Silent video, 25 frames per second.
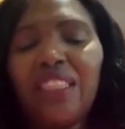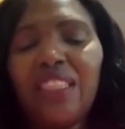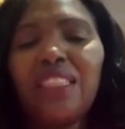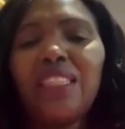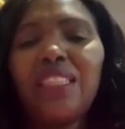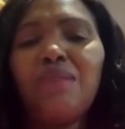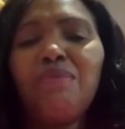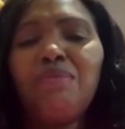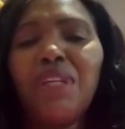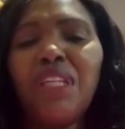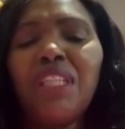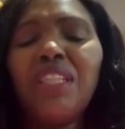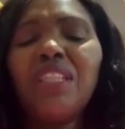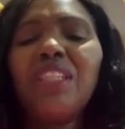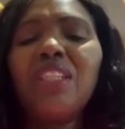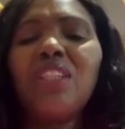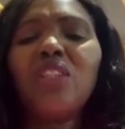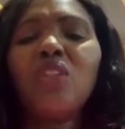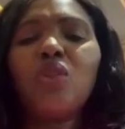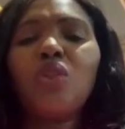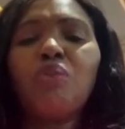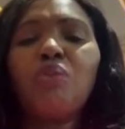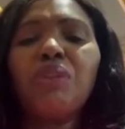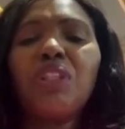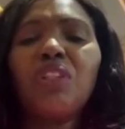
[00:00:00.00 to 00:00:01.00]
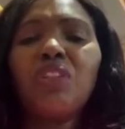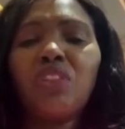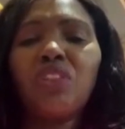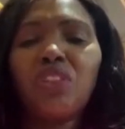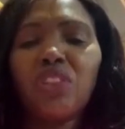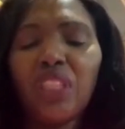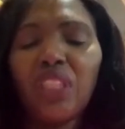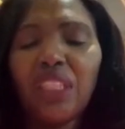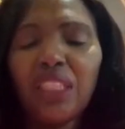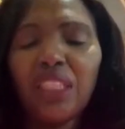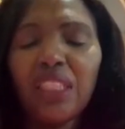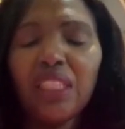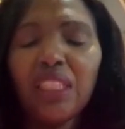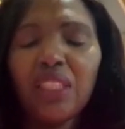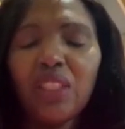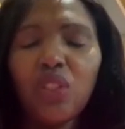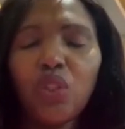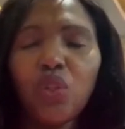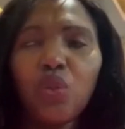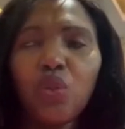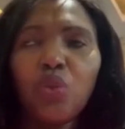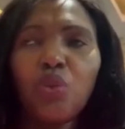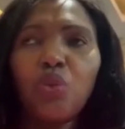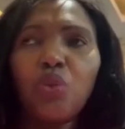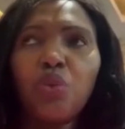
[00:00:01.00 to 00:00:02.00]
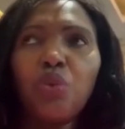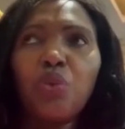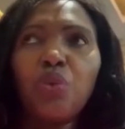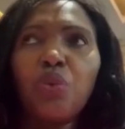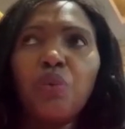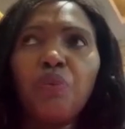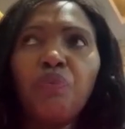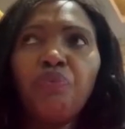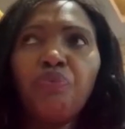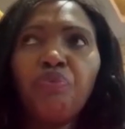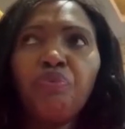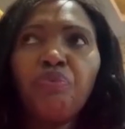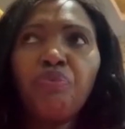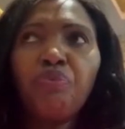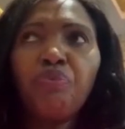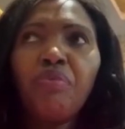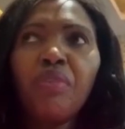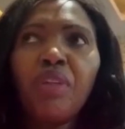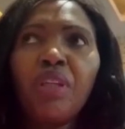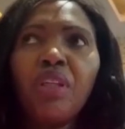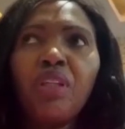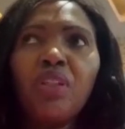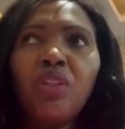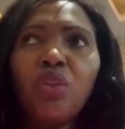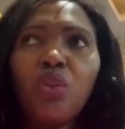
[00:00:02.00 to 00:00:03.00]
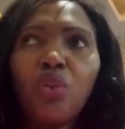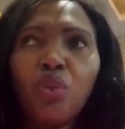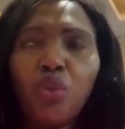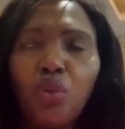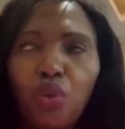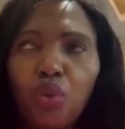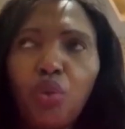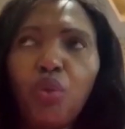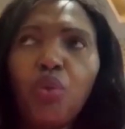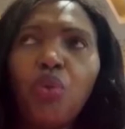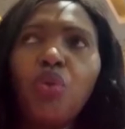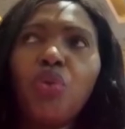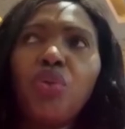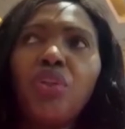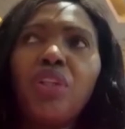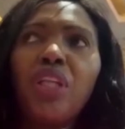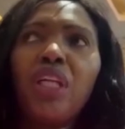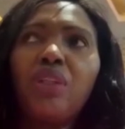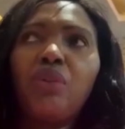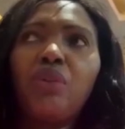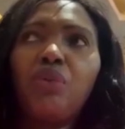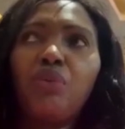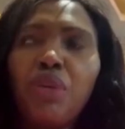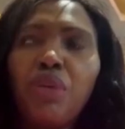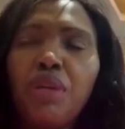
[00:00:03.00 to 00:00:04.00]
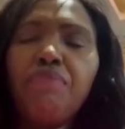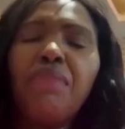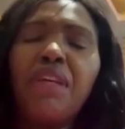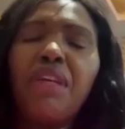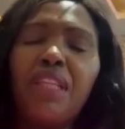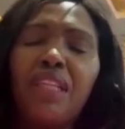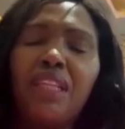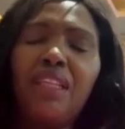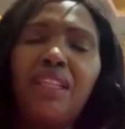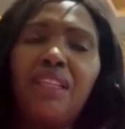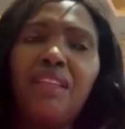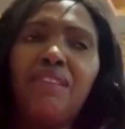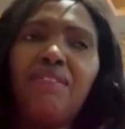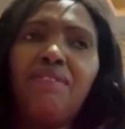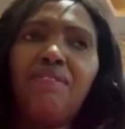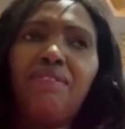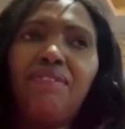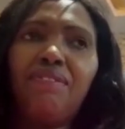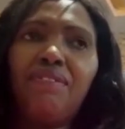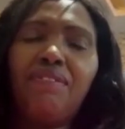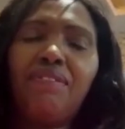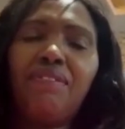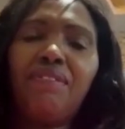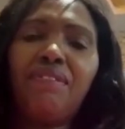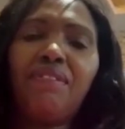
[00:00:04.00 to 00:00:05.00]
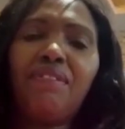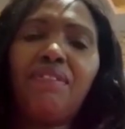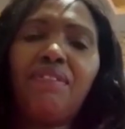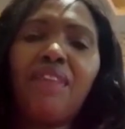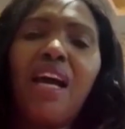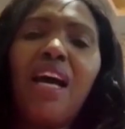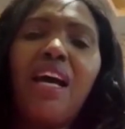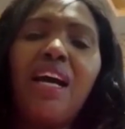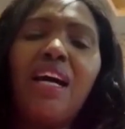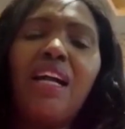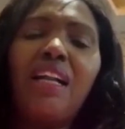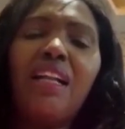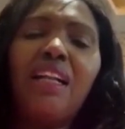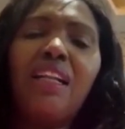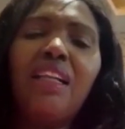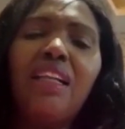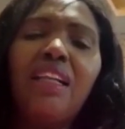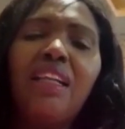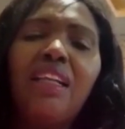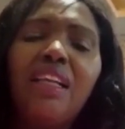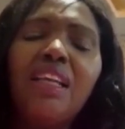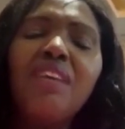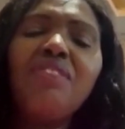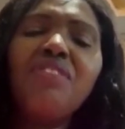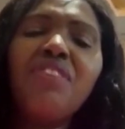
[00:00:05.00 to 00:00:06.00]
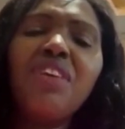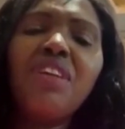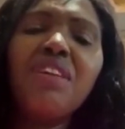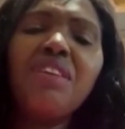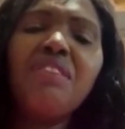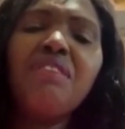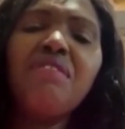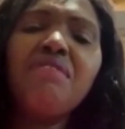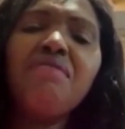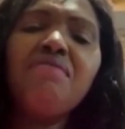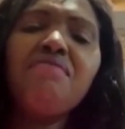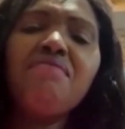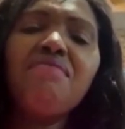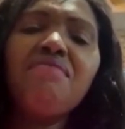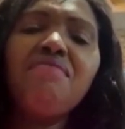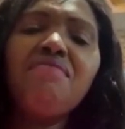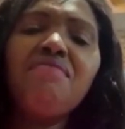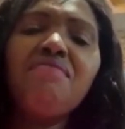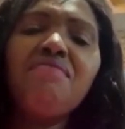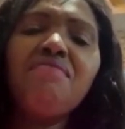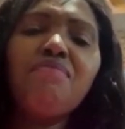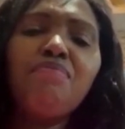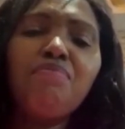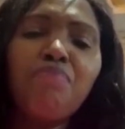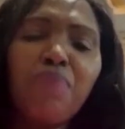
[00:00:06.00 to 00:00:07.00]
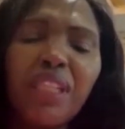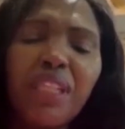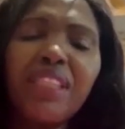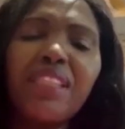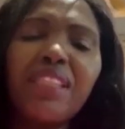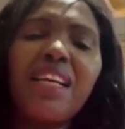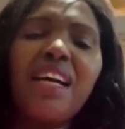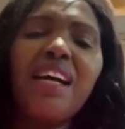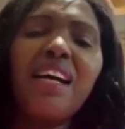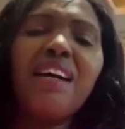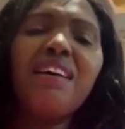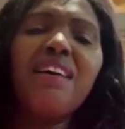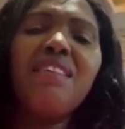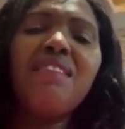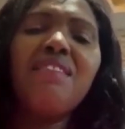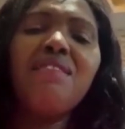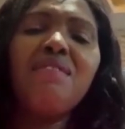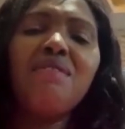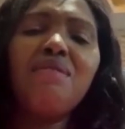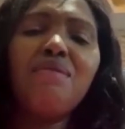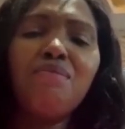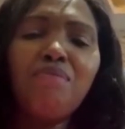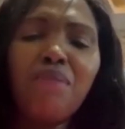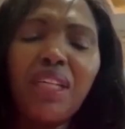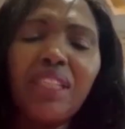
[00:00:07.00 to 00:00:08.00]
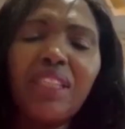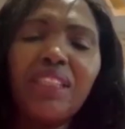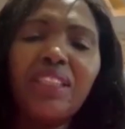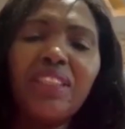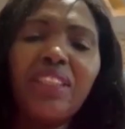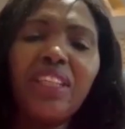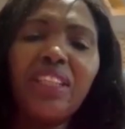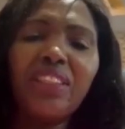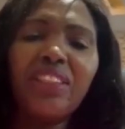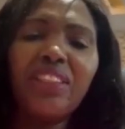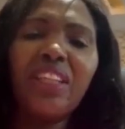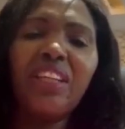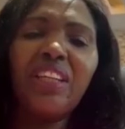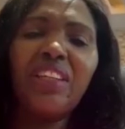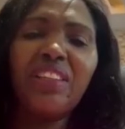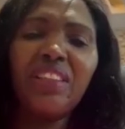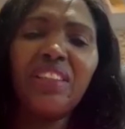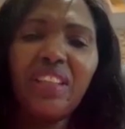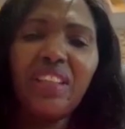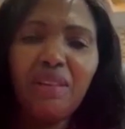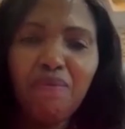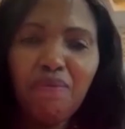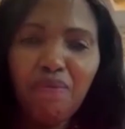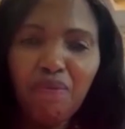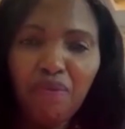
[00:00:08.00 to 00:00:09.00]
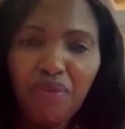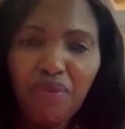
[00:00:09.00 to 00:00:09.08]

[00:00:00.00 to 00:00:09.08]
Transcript: It's the men needs to be trained to know that women are even better managers than them.